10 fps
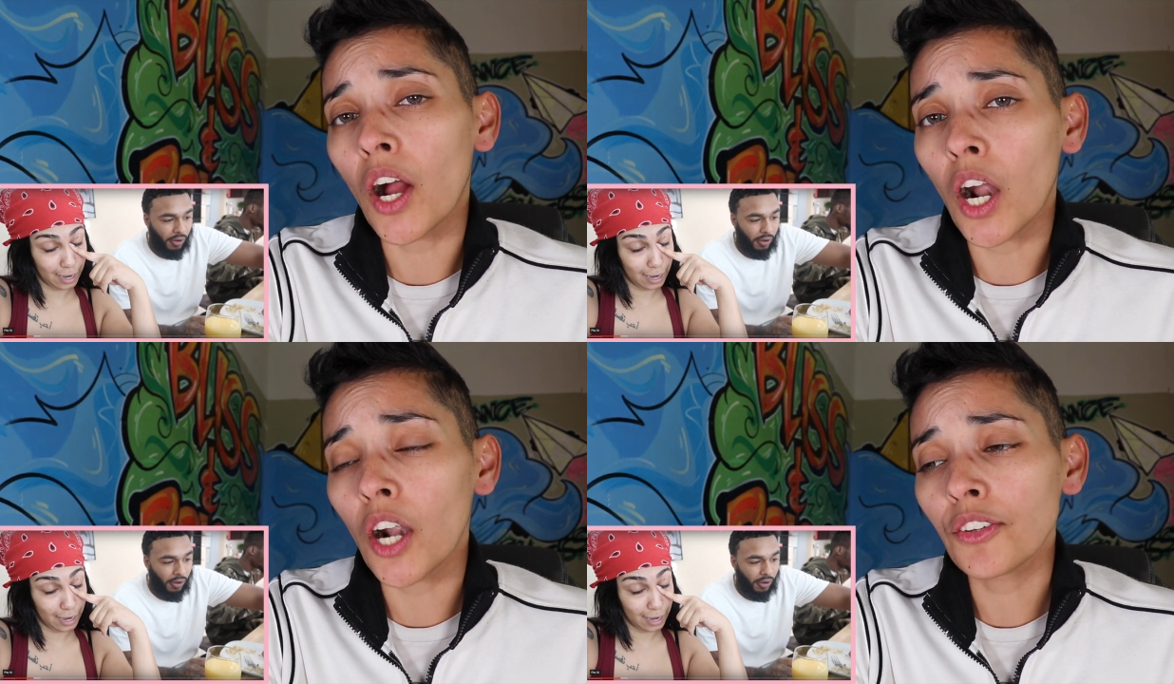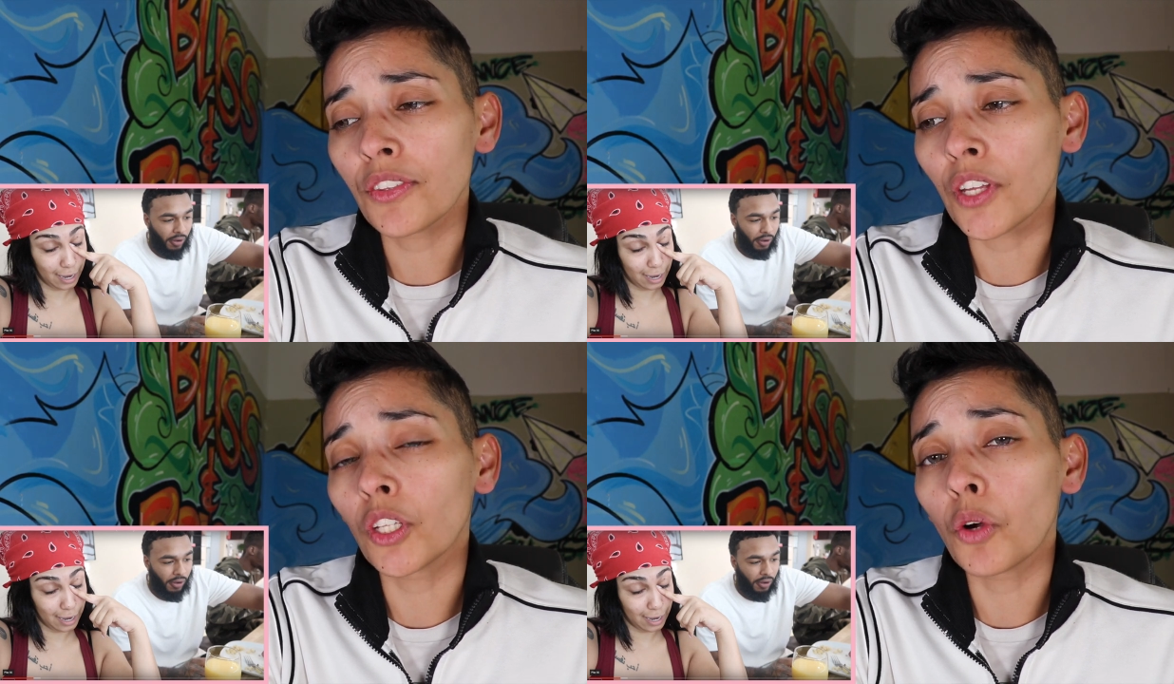
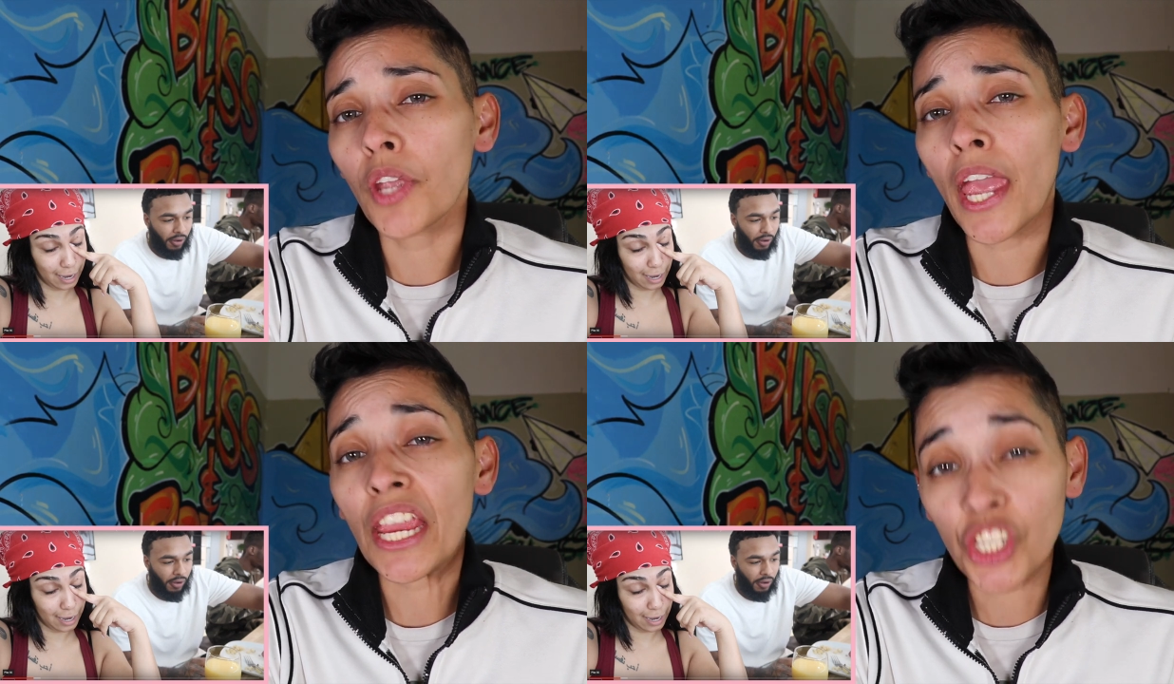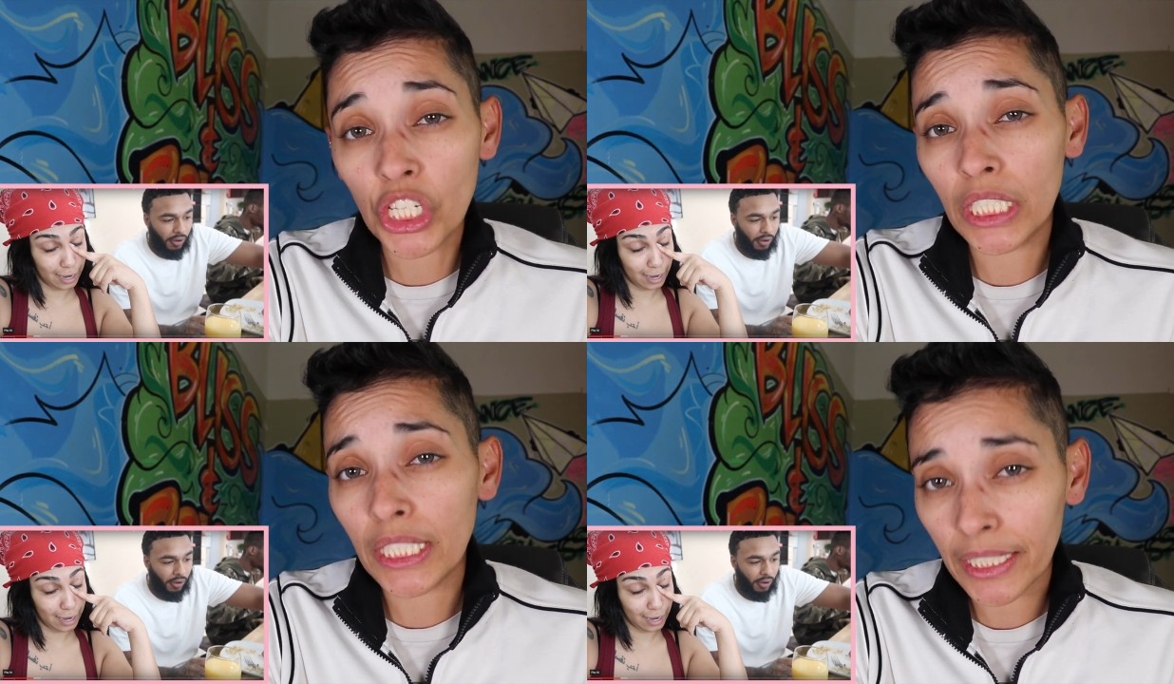Speaker 1: are, the
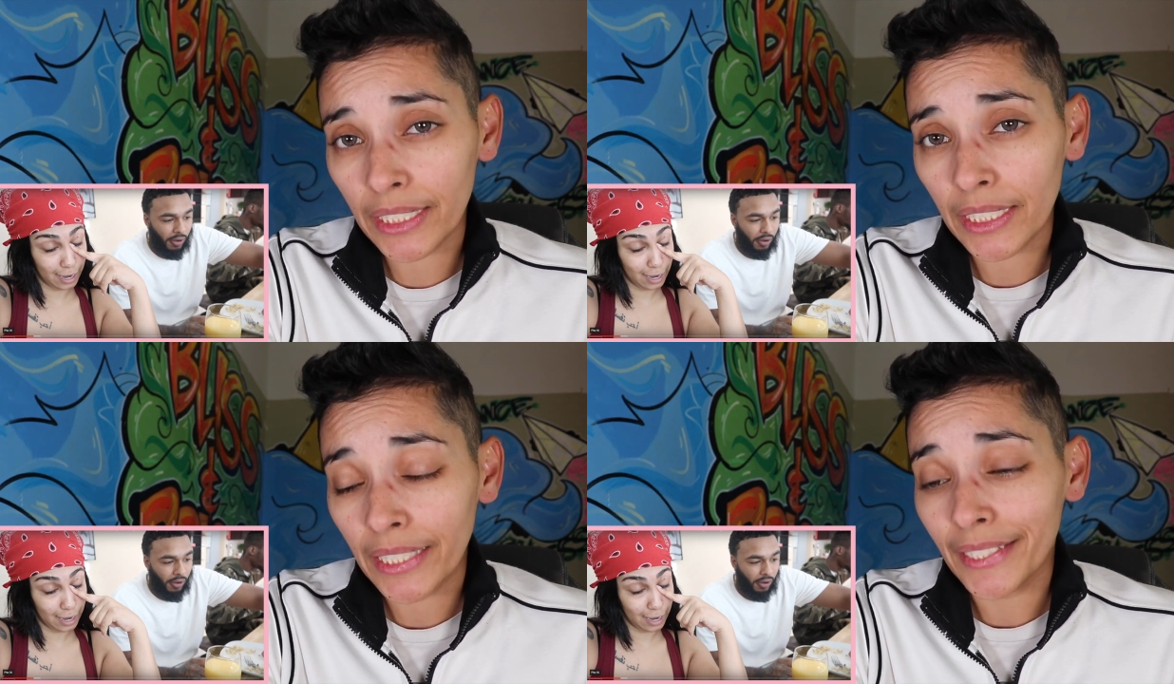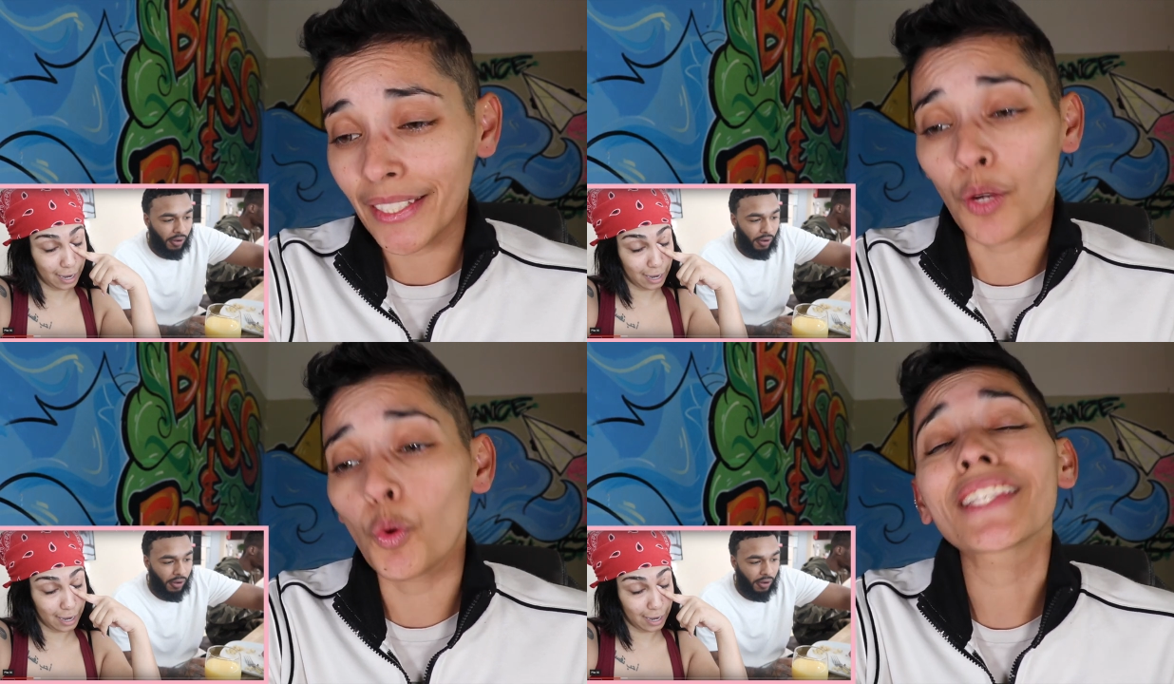location,
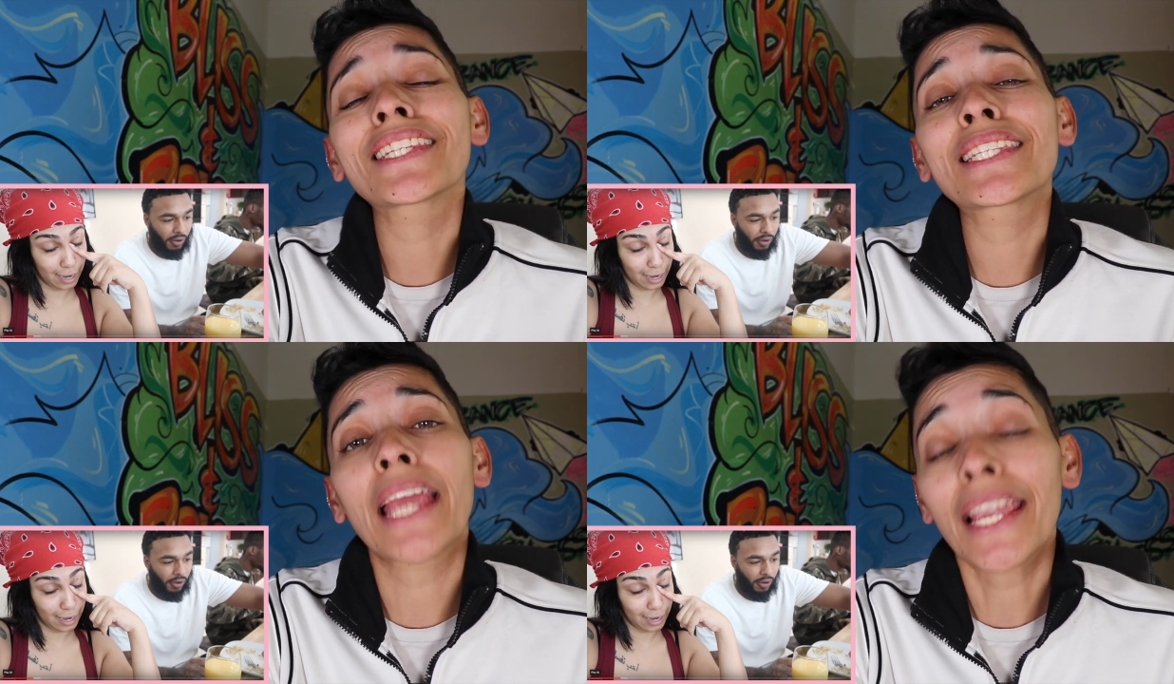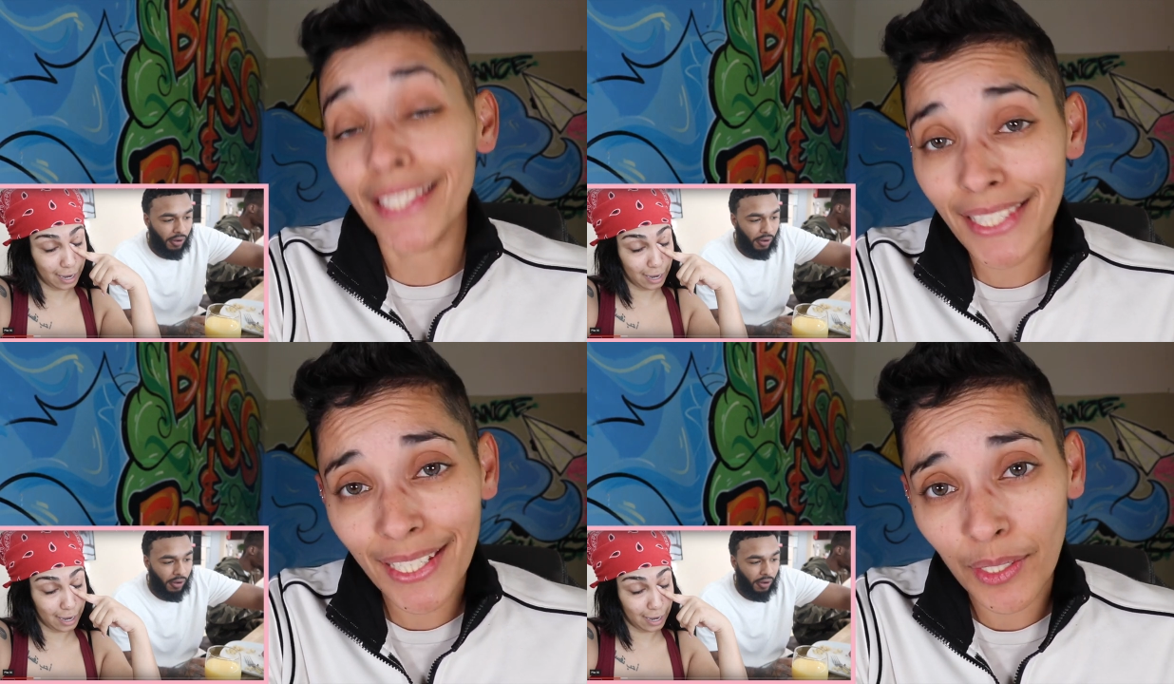like what
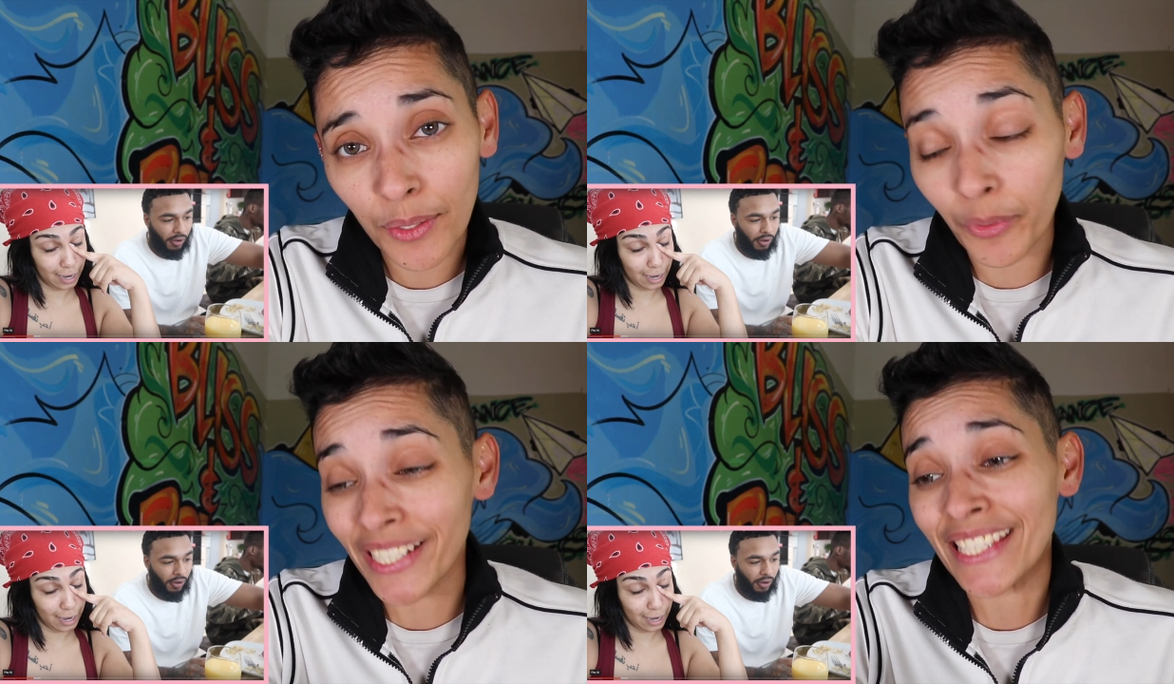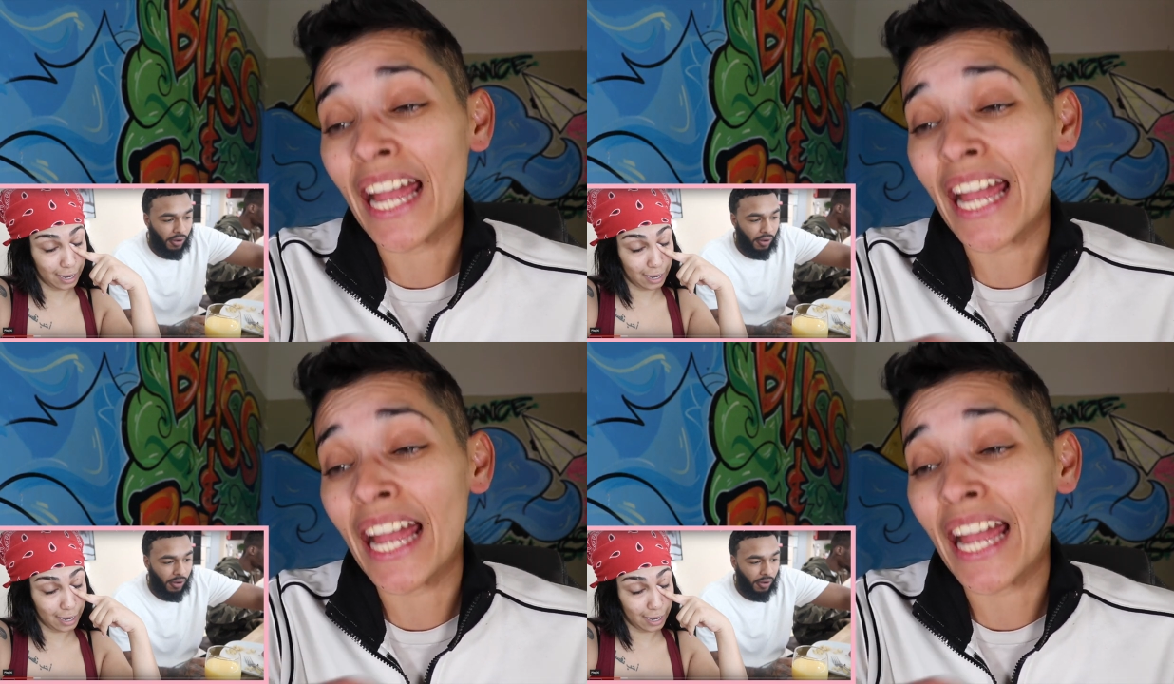state, what